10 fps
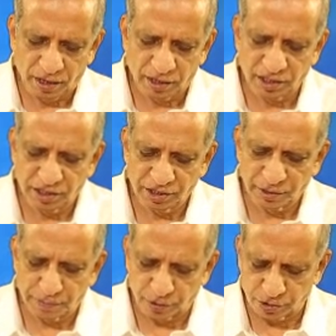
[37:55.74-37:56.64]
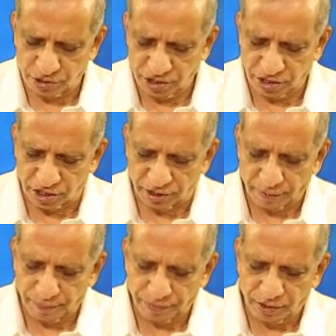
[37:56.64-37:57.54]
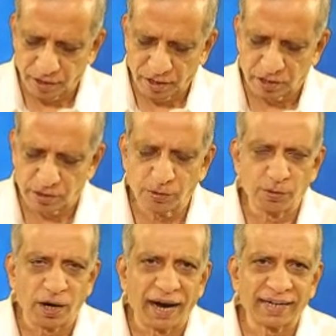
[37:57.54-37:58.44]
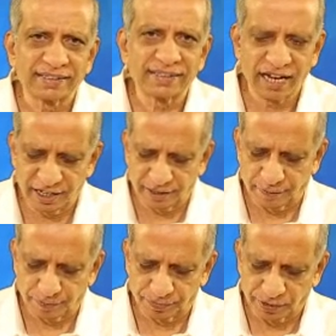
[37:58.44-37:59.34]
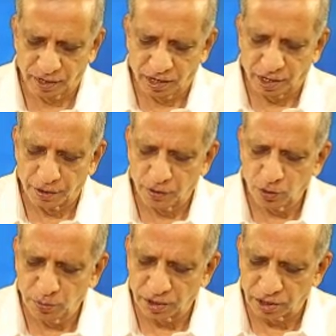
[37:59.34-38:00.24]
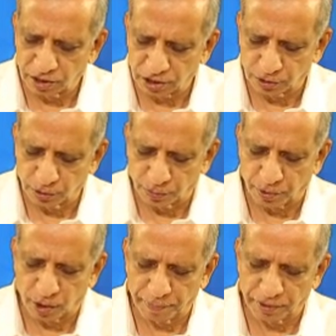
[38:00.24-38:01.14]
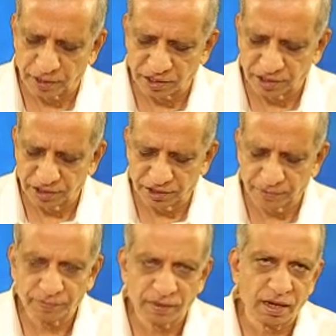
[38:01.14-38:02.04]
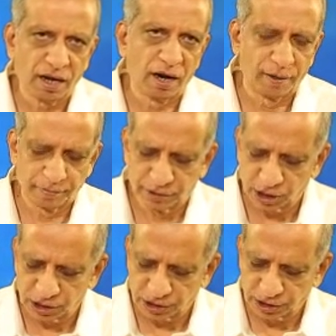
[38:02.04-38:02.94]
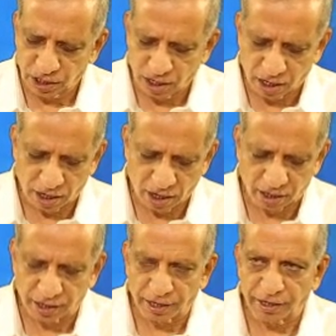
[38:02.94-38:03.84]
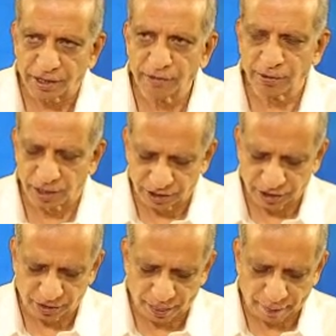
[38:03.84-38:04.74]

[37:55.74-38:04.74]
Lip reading: It is a procedure to assign numerals to properties, objects, or events